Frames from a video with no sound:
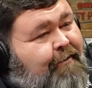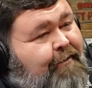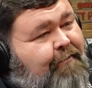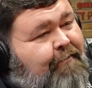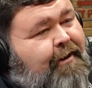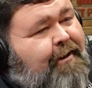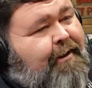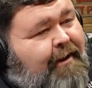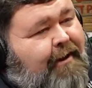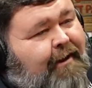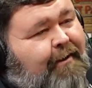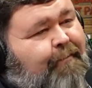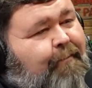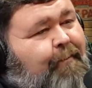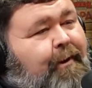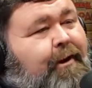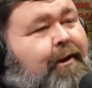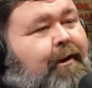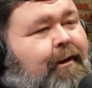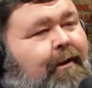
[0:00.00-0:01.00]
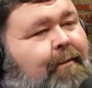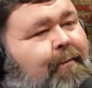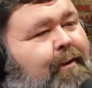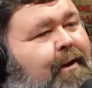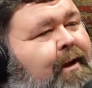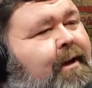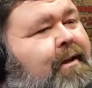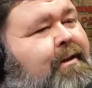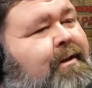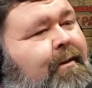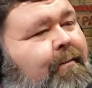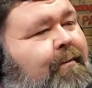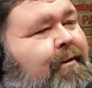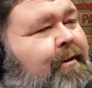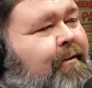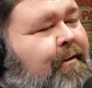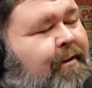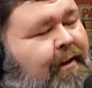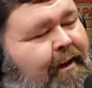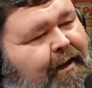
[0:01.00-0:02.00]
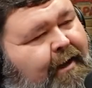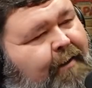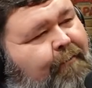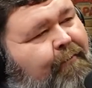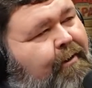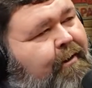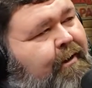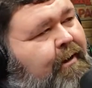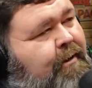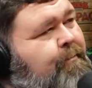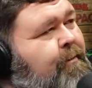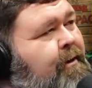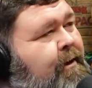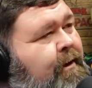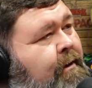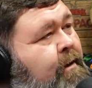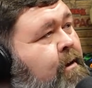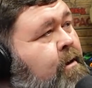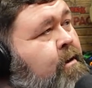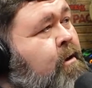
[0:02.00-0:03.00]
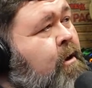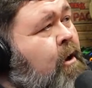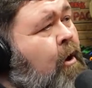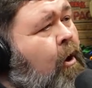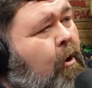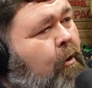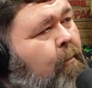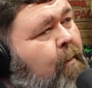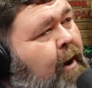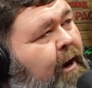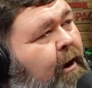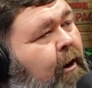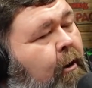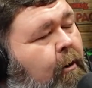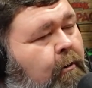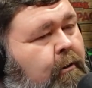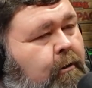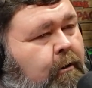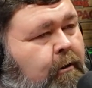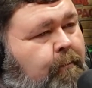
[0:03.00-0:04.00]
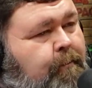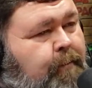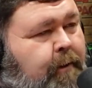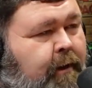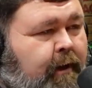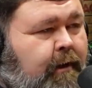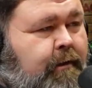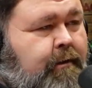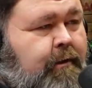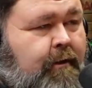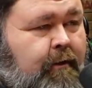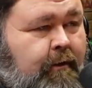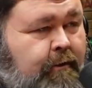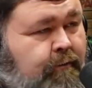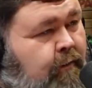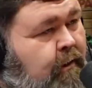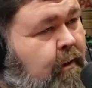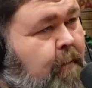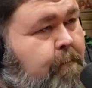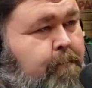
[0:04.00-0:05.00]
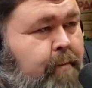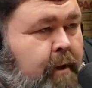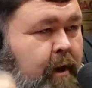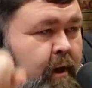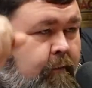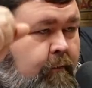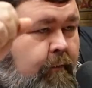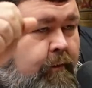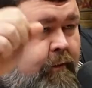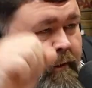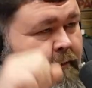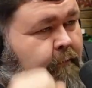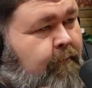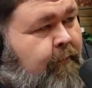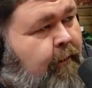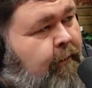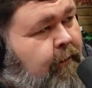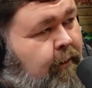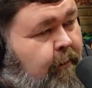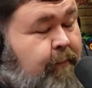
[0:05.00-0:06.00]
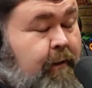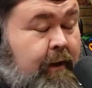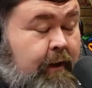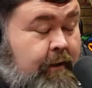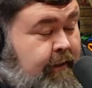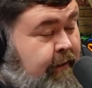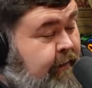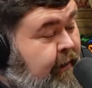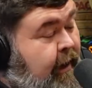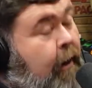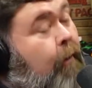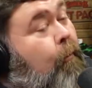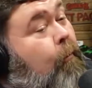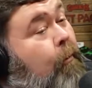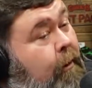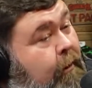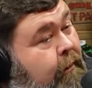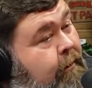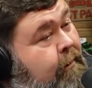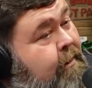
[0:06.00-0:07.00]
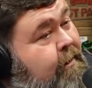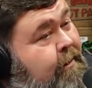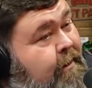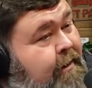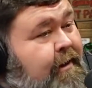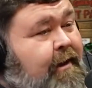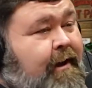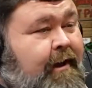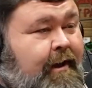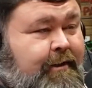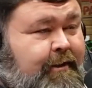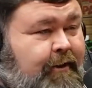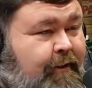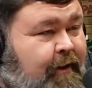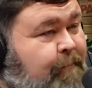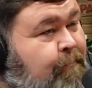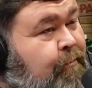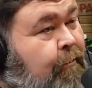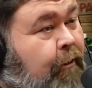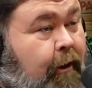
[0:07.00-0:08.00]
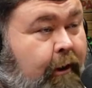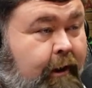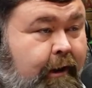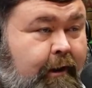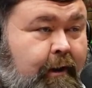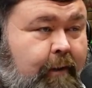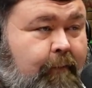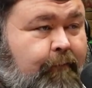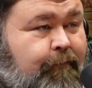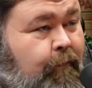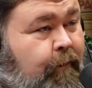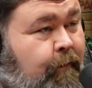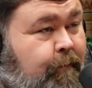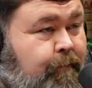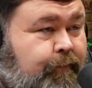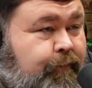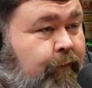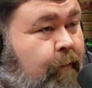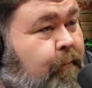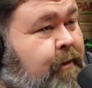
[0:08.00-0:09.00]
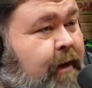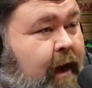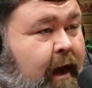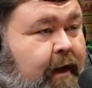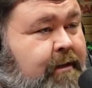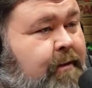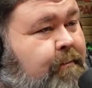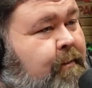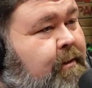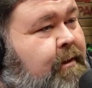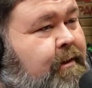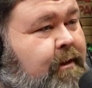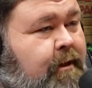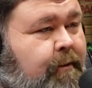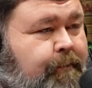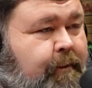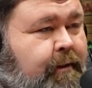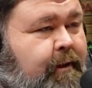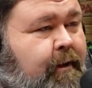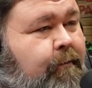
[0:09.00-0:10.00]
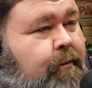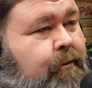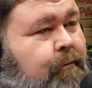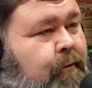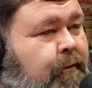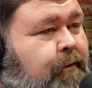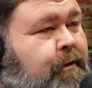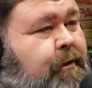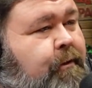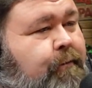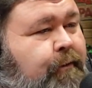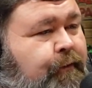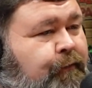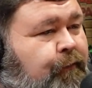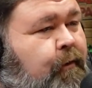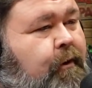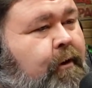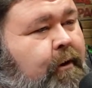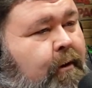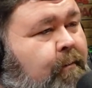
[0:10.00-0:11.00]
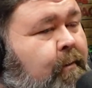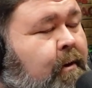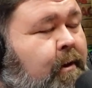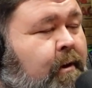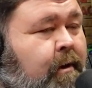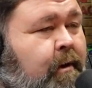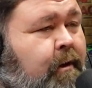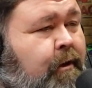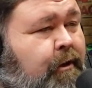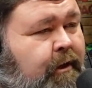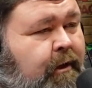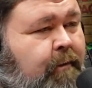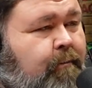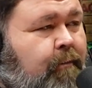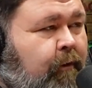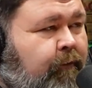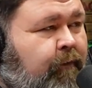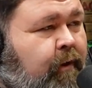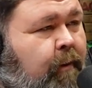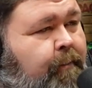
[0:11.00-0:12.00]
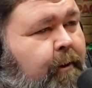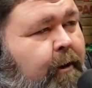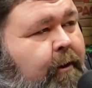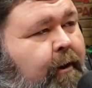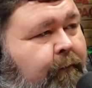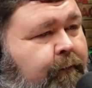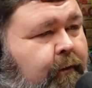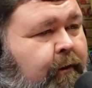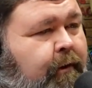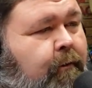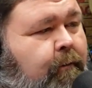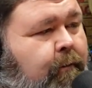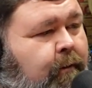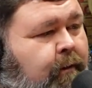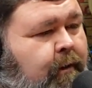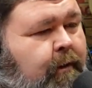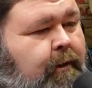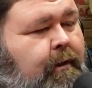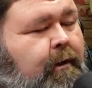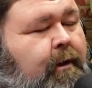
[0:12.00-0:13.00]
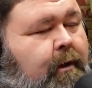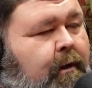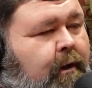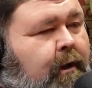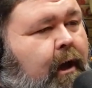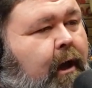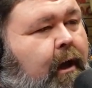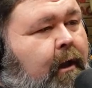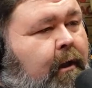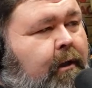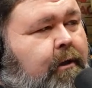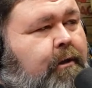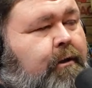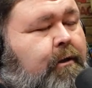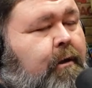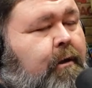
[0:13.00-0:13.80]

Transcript: really, let me call him and ask him. So he had one of these big homemade hog cooker pits. It's one of the big ones you can roll up, and I said, that'll work. And so he brought it up from Jackson, Mississippi. That was where she was from. She had moved up here after going to college